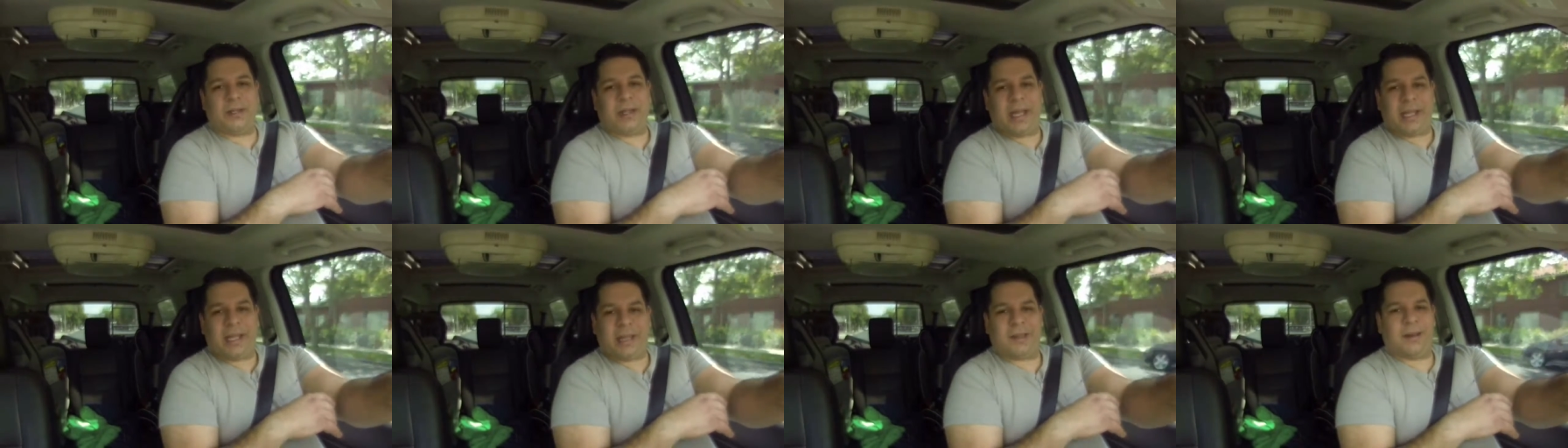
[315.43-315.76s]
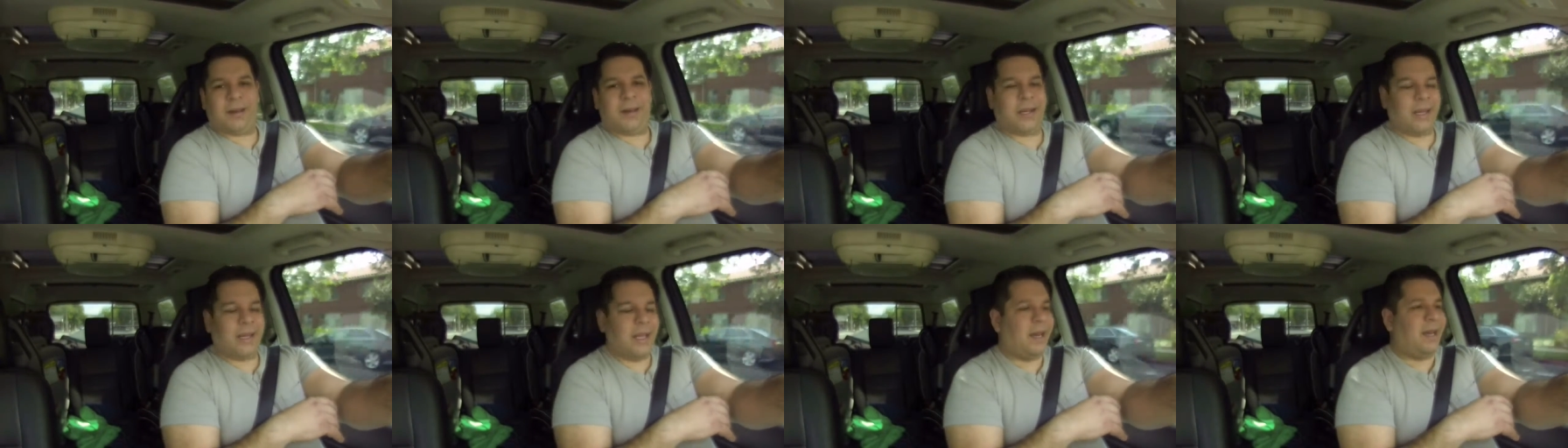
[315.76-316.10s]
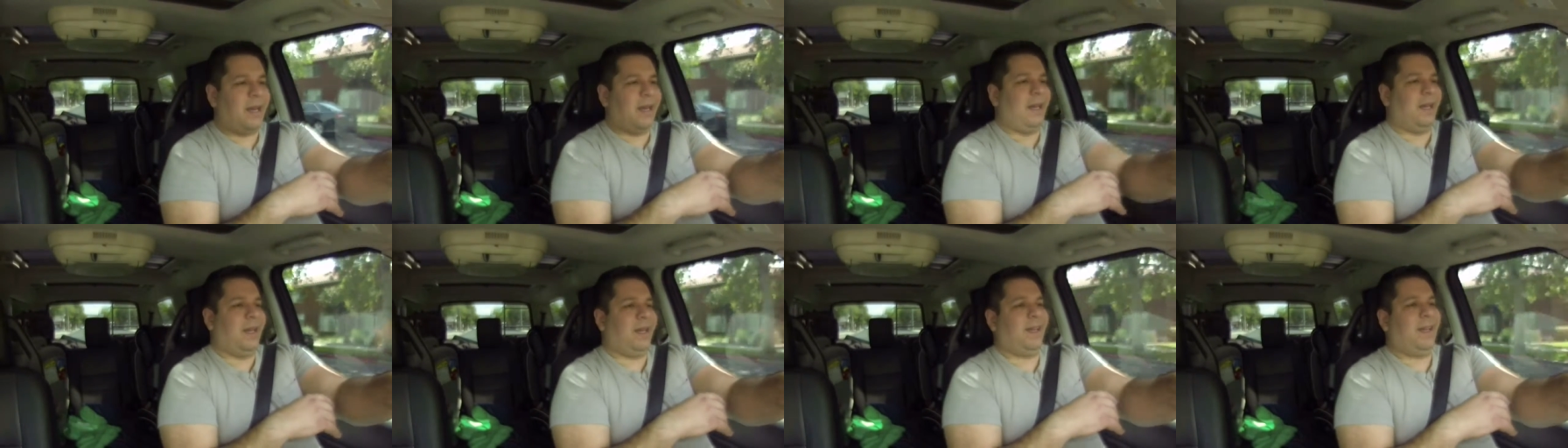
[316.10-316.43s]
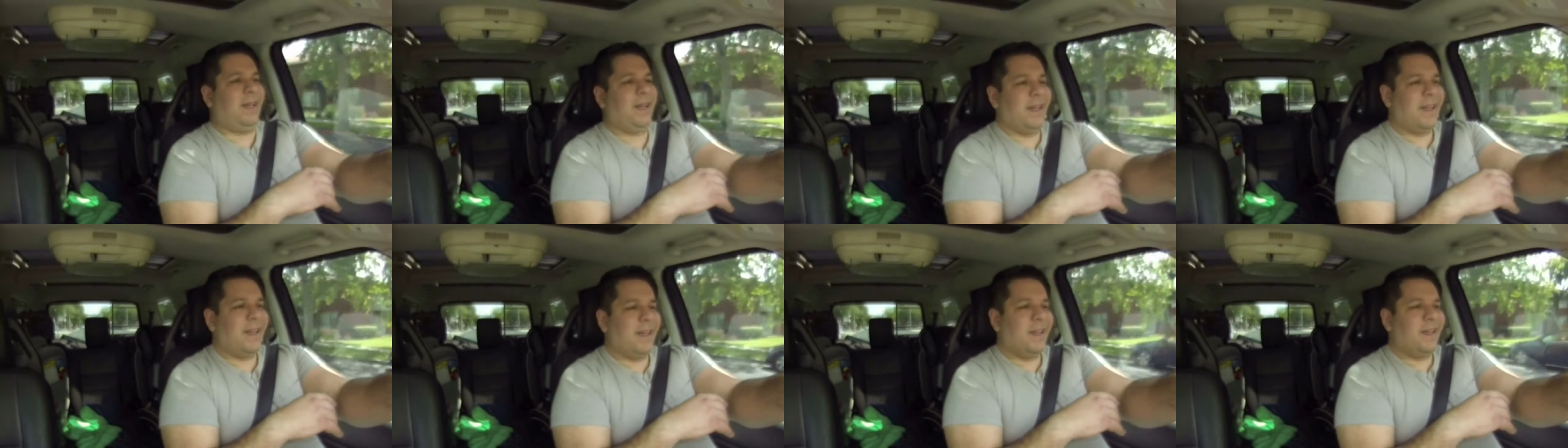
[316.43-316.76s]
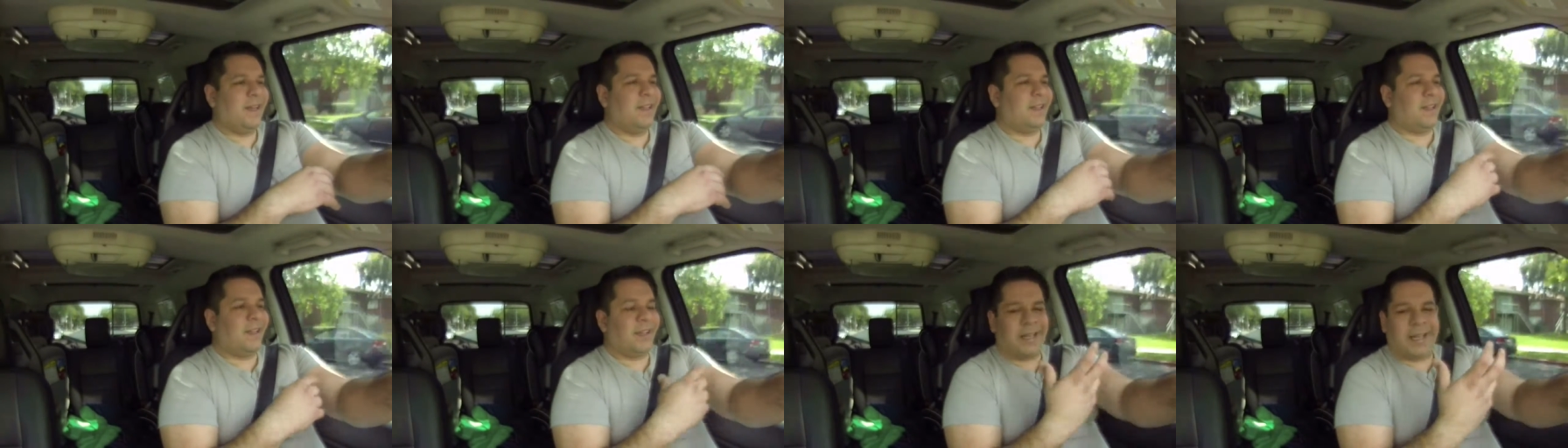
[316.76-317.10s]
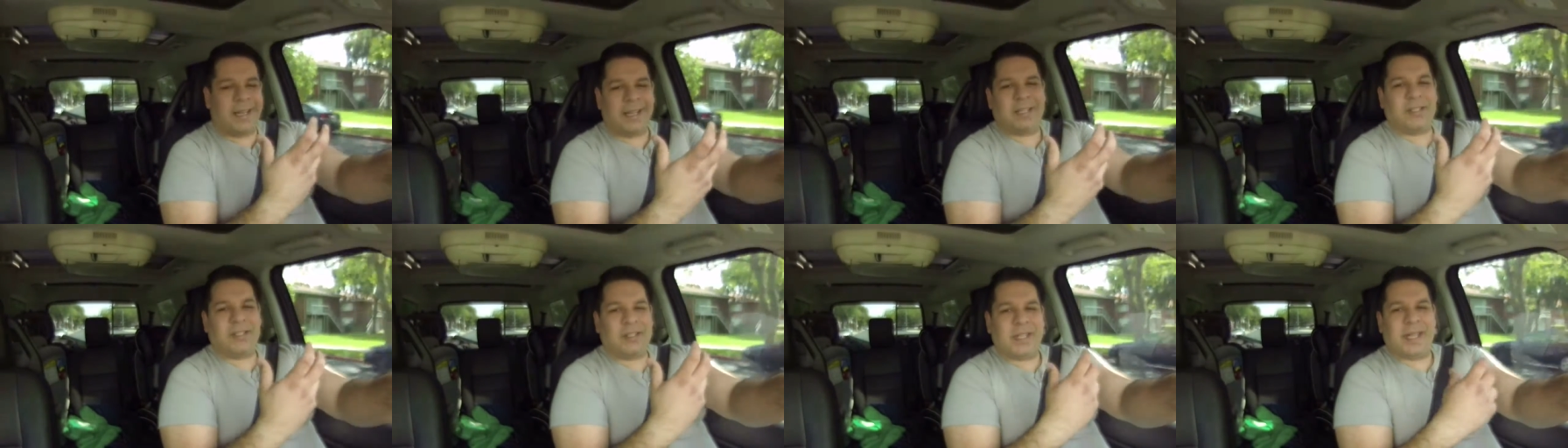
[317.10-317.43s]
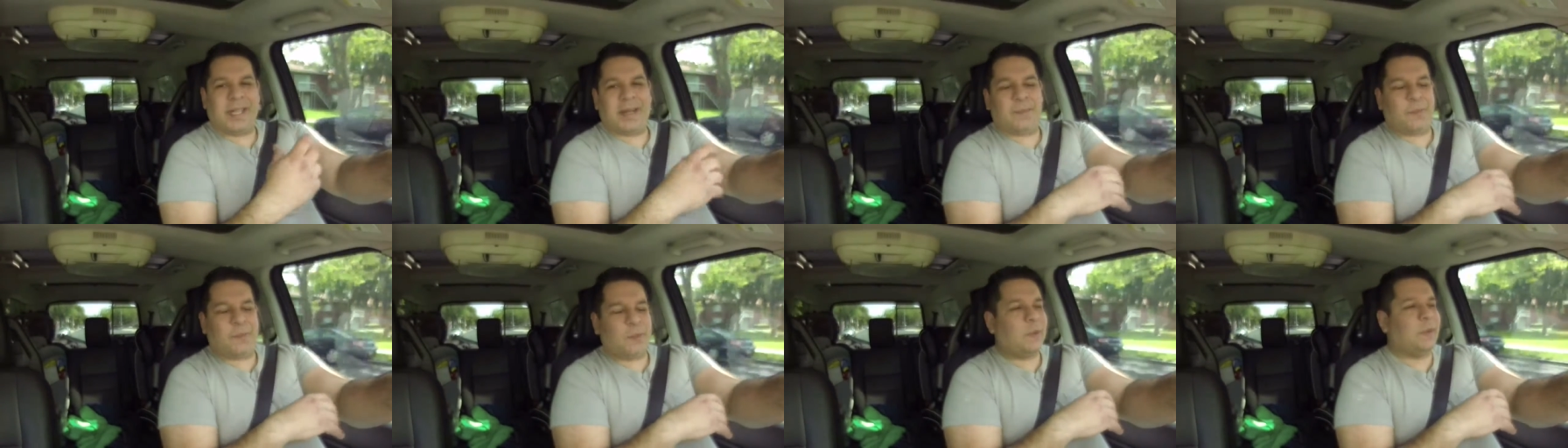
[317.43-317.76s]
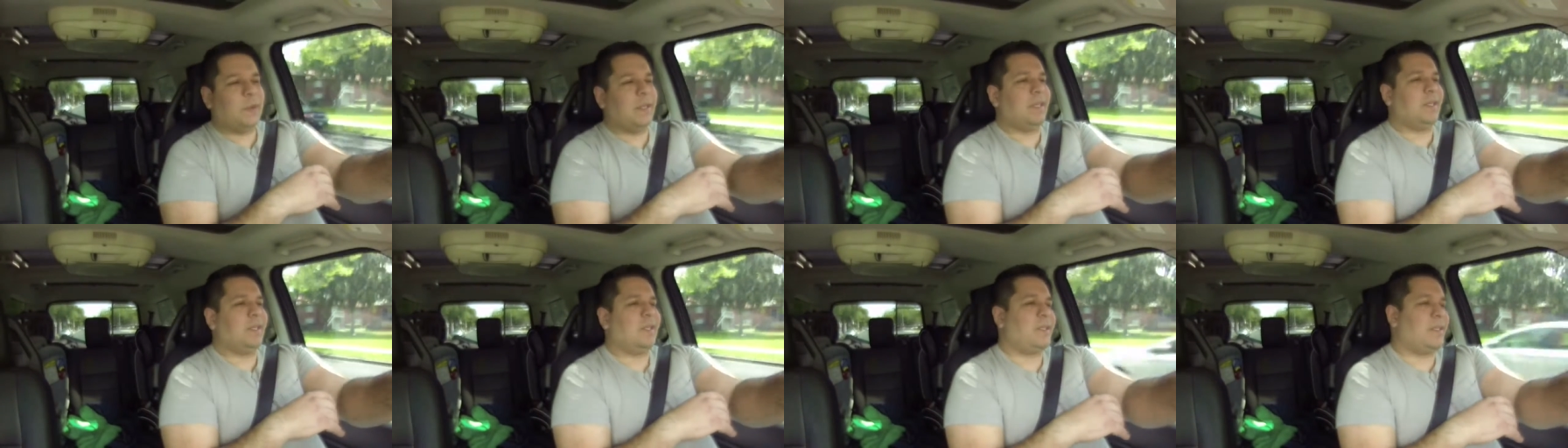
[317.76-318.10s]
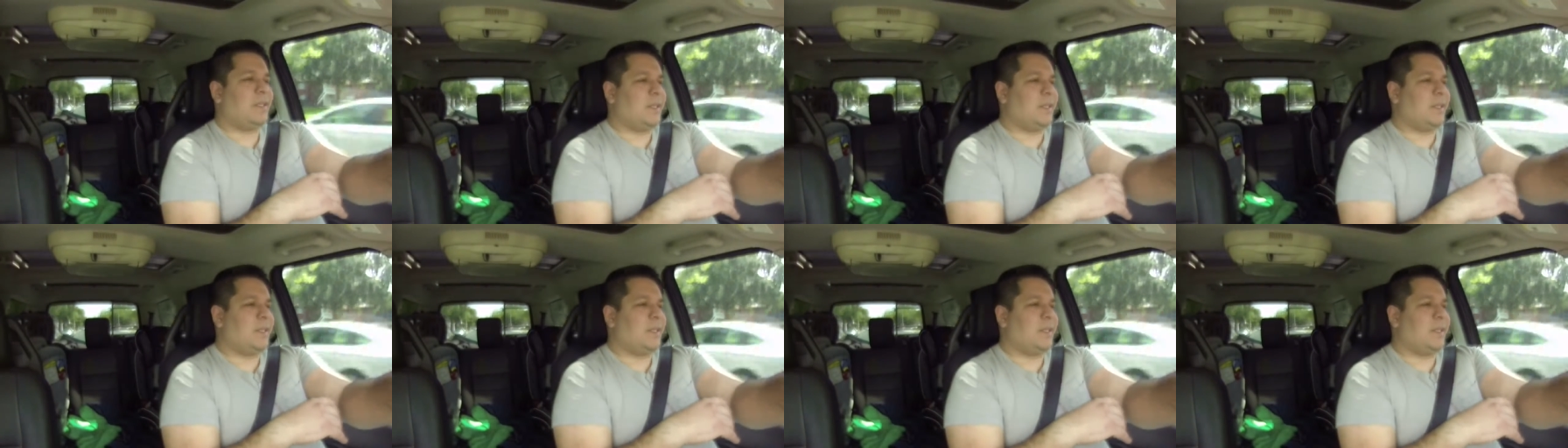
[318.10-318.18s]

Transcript: that they're getting to that point.